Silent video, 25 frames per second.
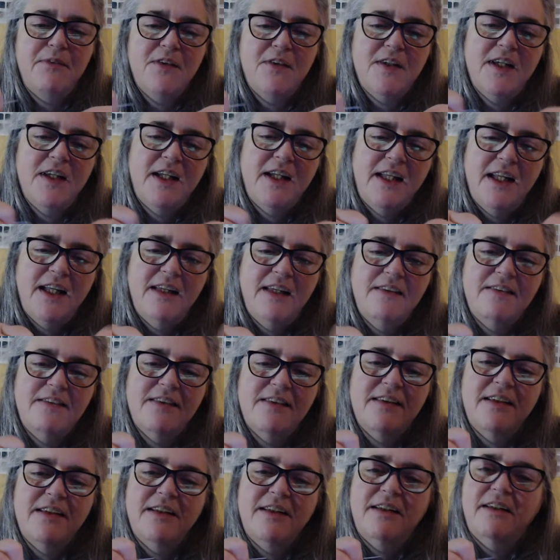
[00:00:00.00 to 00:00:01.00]
and I guess
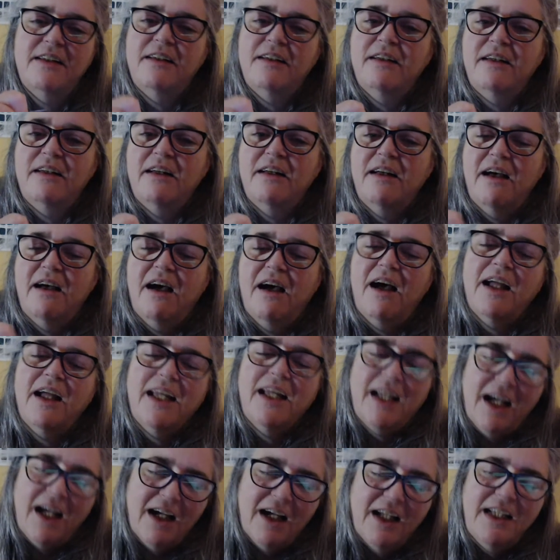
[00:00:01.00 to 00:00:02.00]
I
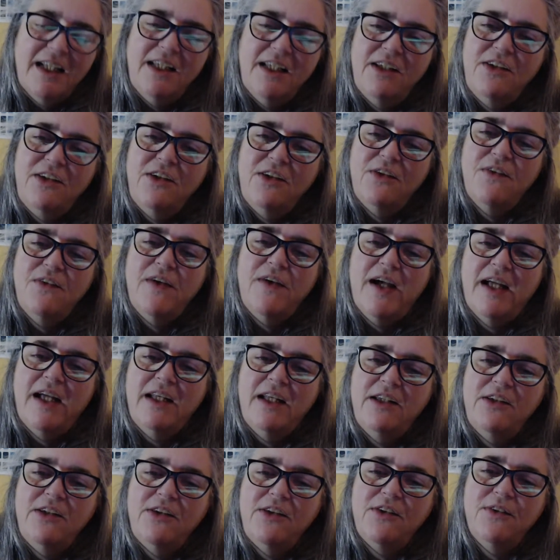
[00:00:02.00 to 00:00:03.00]
kind of knew how
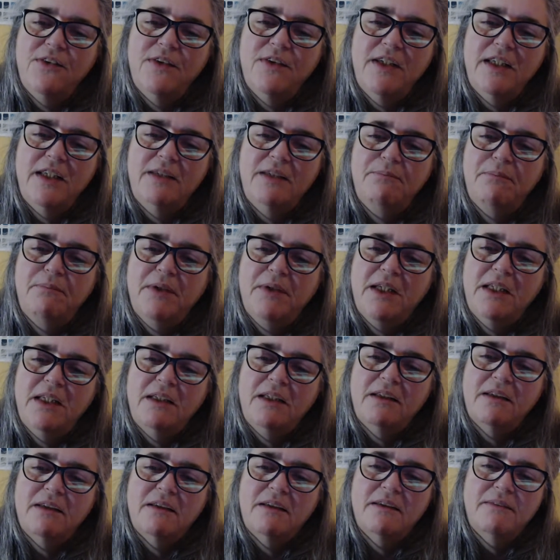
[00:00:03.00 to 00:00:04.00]
to do it, but
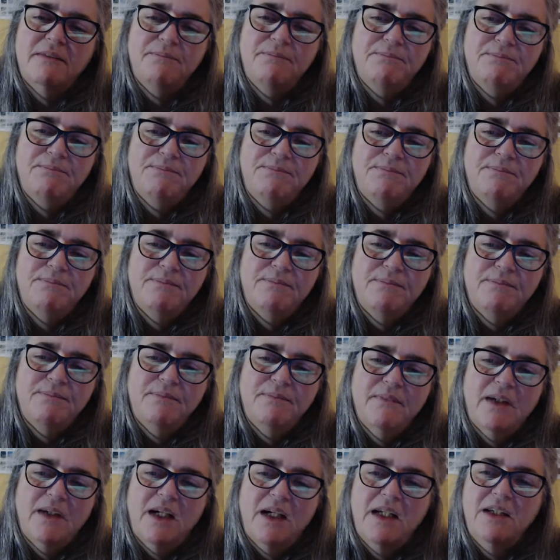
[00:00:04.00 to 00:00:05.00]

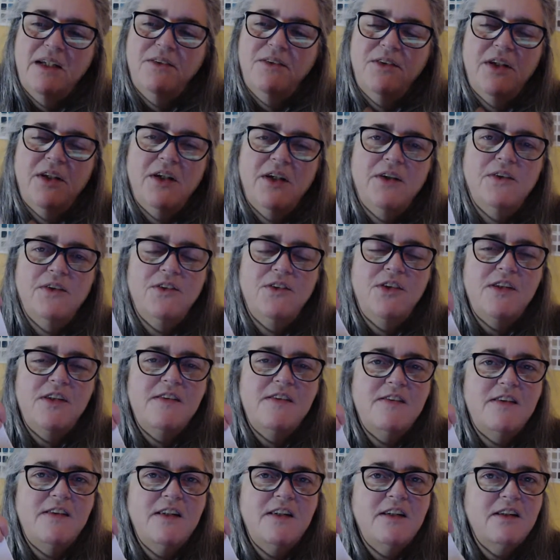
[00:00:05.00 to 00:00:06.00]
I don't know,
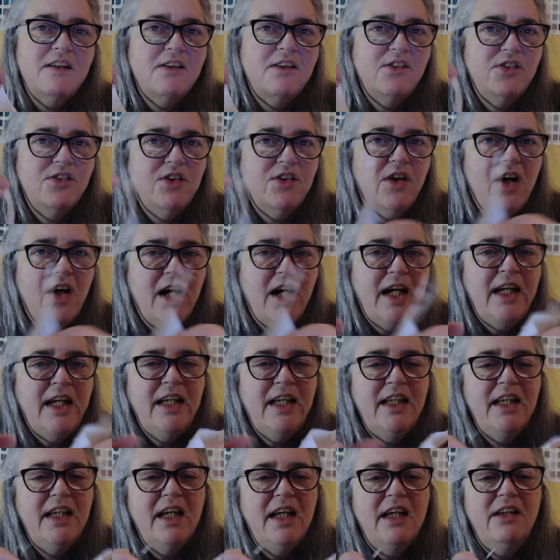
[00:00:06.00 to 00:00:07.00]
just to try
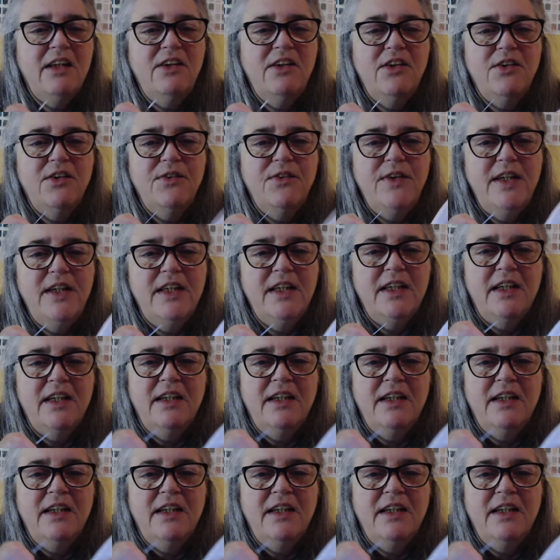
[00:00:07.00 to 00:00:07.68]
it and do it,